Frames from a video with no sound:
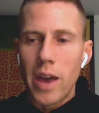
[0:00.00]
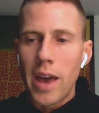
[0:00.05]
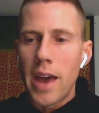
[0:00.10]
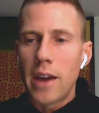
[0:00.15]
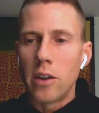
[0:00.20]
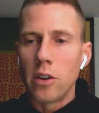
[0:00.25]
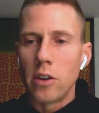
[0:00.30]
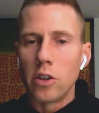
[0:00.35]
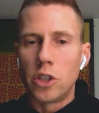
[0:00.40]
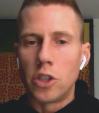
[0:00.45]

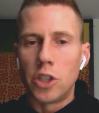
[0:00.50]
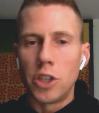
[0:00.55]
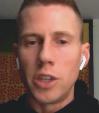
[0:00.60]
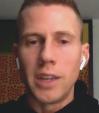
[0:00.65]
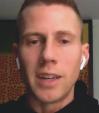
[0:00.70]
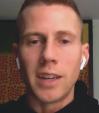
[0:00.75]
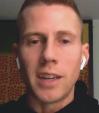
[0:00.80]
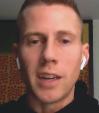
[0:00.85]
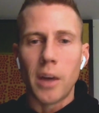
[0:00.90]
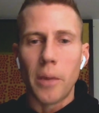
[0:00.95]
energy
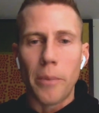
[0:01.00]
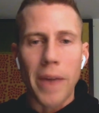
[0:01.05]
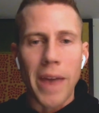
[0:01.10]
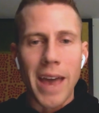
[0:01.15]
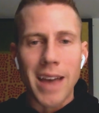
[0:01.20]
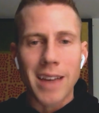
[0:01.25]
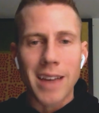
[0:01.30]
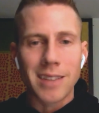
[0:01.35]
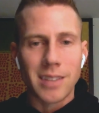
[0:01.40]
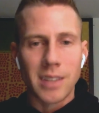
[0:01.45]
and
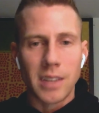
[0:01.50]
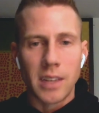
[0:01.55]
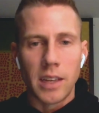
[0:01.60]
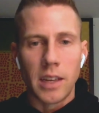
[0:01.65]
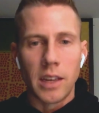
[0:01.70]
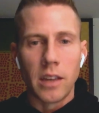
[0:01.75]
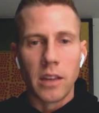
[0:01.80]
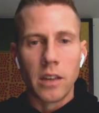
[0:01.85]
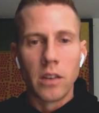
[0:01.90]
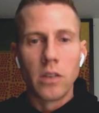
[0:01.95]

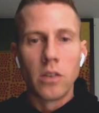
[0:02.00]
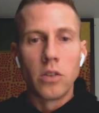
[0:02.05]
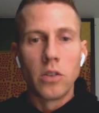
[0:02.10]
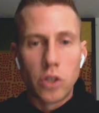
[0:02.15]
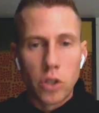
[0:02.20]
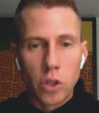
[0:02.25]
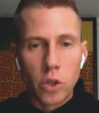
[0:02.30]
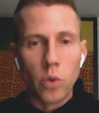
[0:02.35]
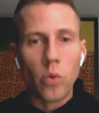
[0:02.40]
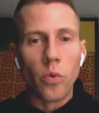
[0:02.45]
capacity
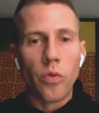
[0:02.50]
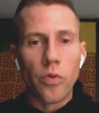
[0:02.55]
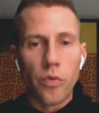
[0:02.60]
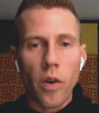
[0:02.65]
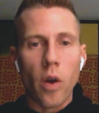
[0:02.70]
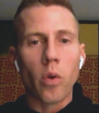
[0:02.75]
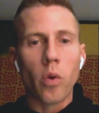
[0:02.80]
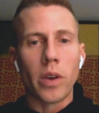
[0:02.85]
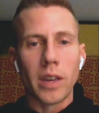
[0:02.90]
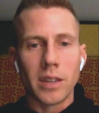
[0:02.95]
to
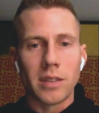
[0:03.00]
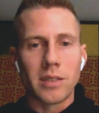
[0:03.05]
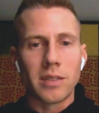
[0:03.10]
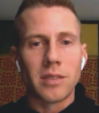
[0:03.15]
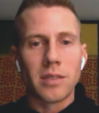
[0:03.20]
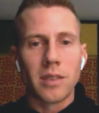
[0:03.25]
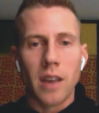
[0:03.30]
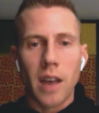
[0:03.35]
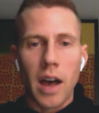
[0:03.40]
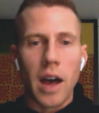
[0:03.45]

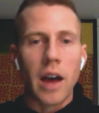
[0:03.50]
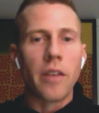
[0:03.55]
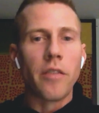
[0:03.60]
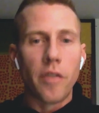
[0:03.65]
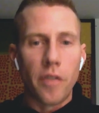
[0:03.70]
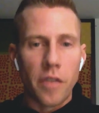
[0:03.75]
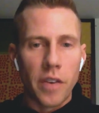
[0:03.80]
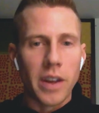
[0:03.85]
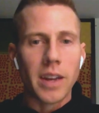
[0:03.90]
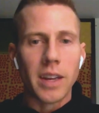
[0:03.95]
focus on
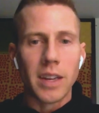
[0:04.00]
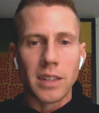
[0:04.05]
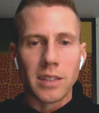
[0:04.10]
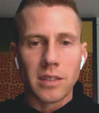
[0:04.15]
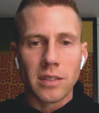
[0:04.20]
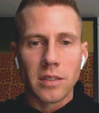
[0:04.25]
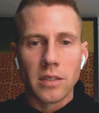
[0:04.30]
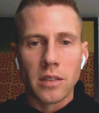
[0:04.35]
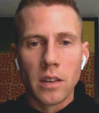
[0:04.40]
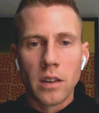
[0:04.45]

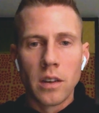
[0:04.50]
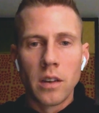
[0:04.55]
fitness.